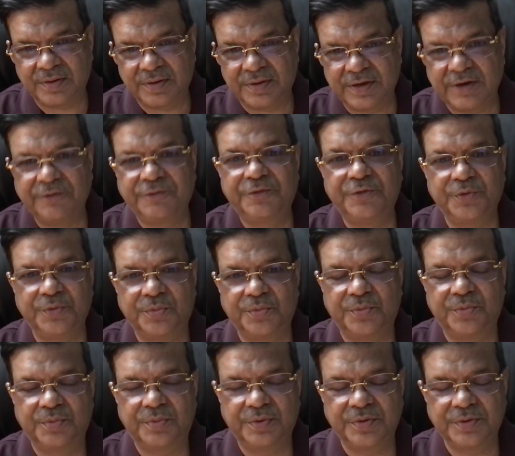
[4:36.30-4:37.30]
nephew,
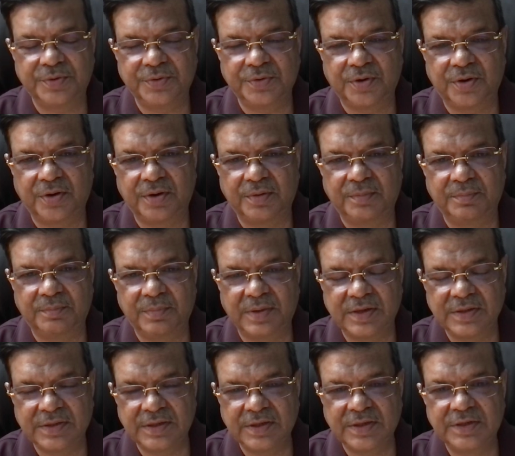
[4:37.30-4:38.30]
your
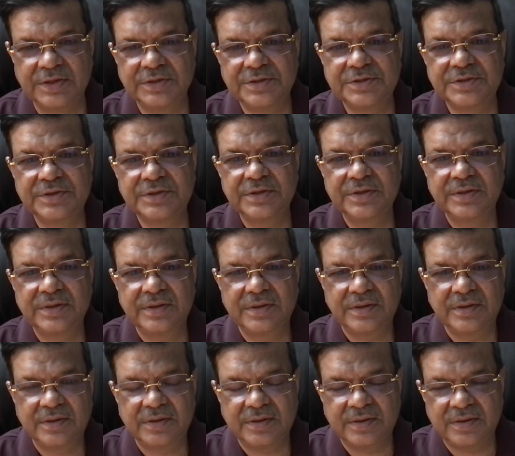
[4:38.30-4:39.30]
mother's
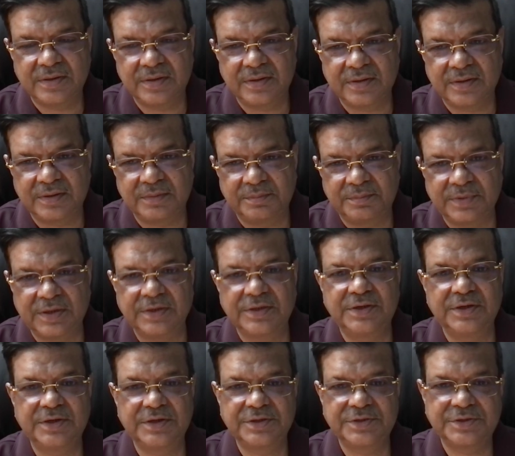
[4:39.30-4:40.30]

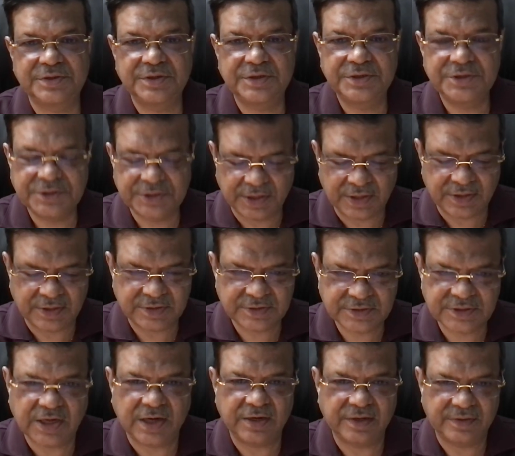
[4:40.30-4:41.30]
brother's
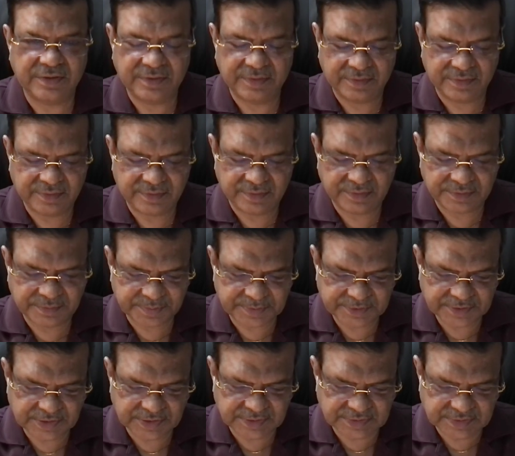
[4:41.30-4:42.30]
son,
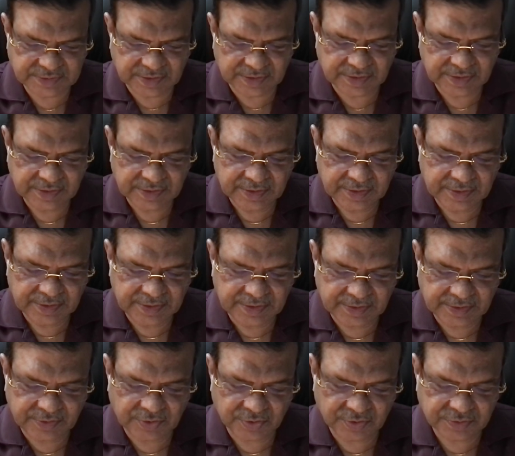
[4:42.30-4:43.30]
especially son.
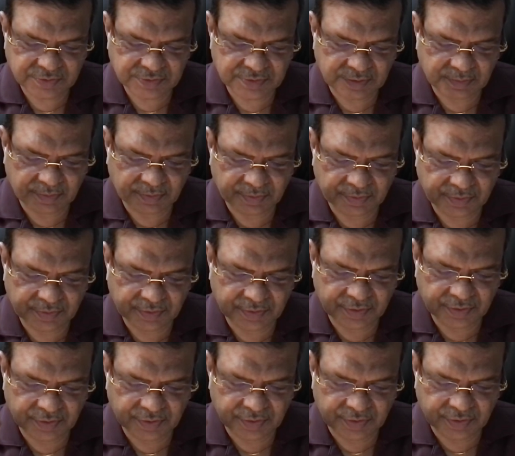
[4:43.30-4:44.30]
It talks about
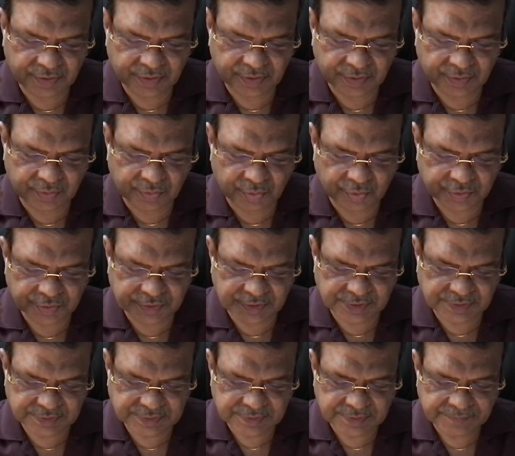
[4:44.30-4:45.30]
those
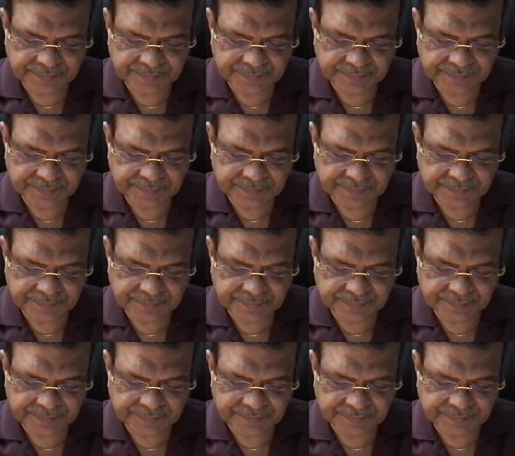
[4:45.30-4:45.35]
things.